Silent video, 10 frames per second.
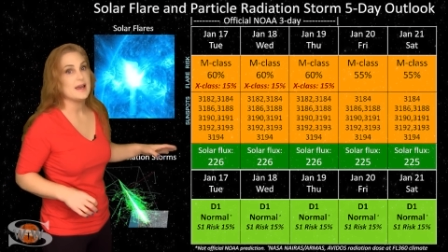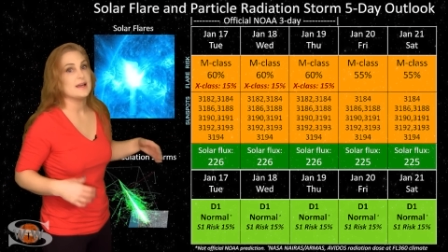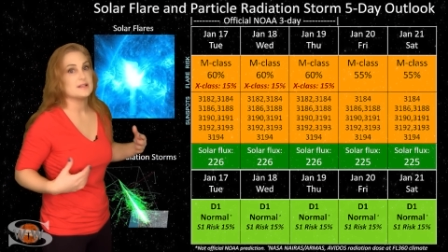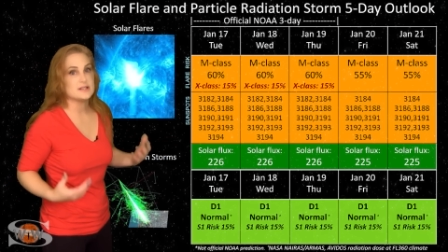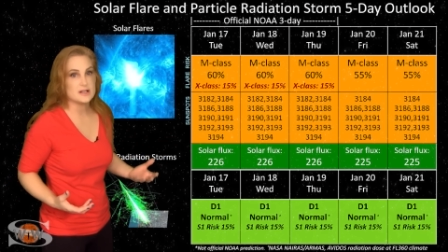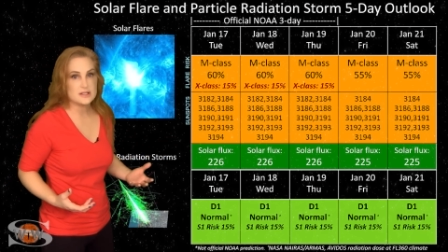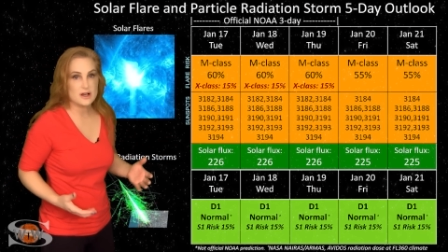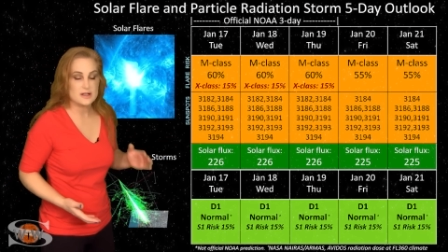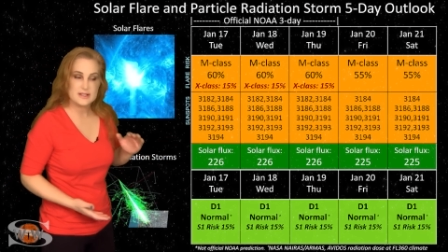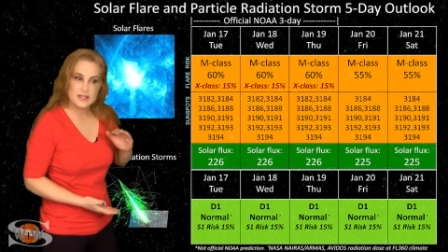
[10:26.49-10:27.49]
It does
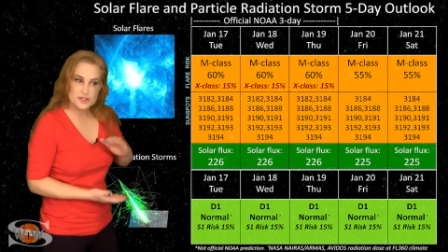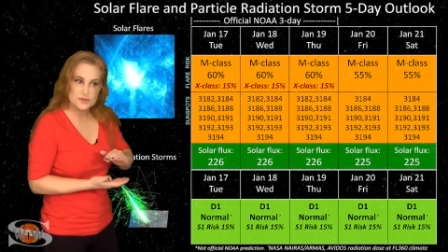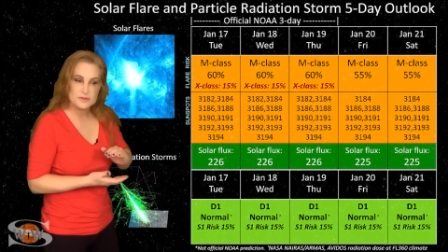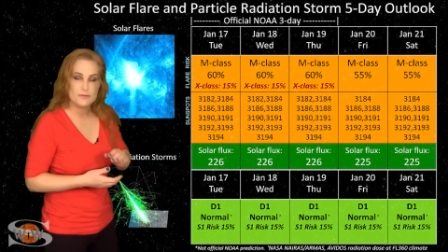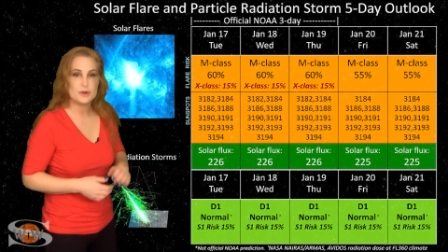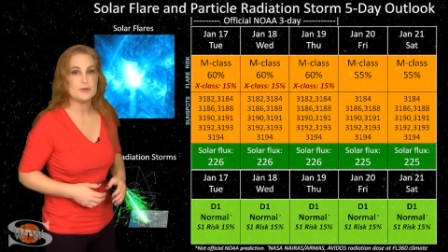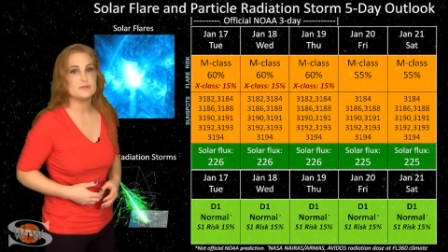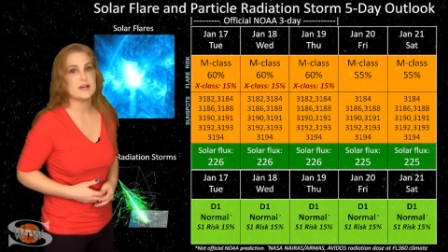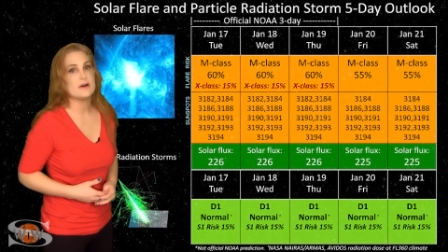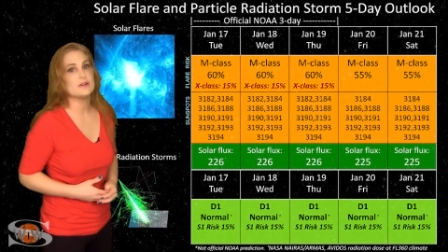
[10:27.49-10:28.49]
cause issues for you
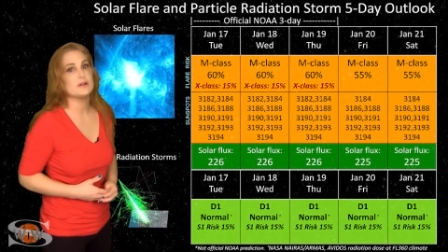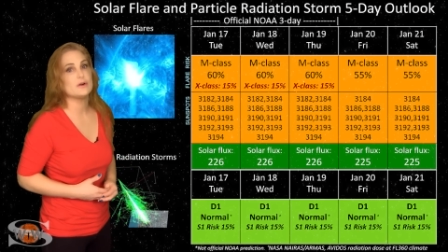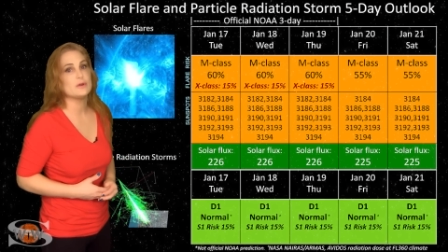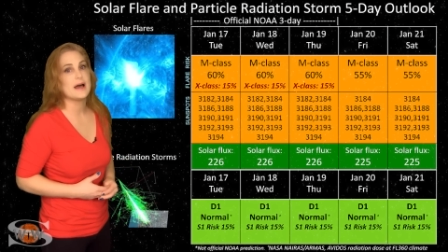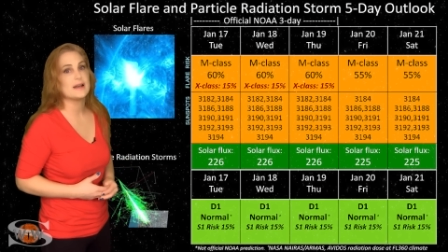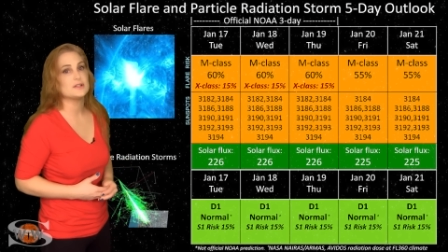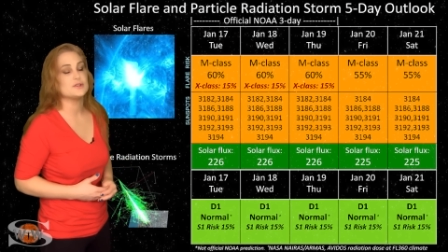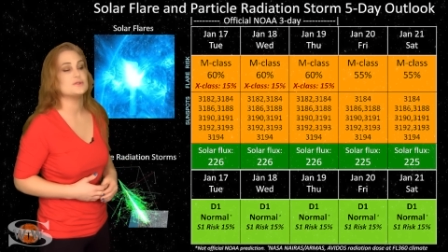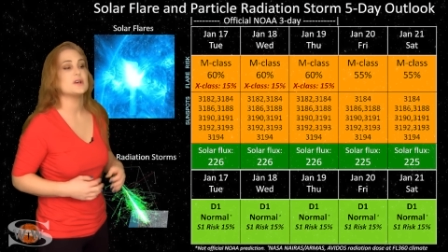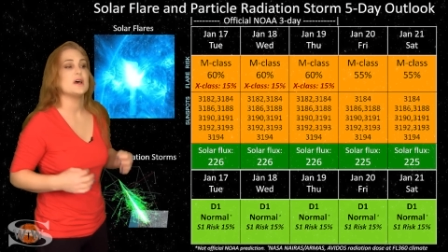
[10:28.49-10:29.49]
down at low
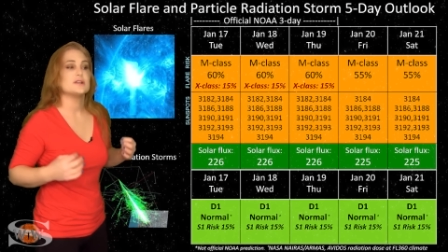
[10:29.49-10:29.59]
latitudes.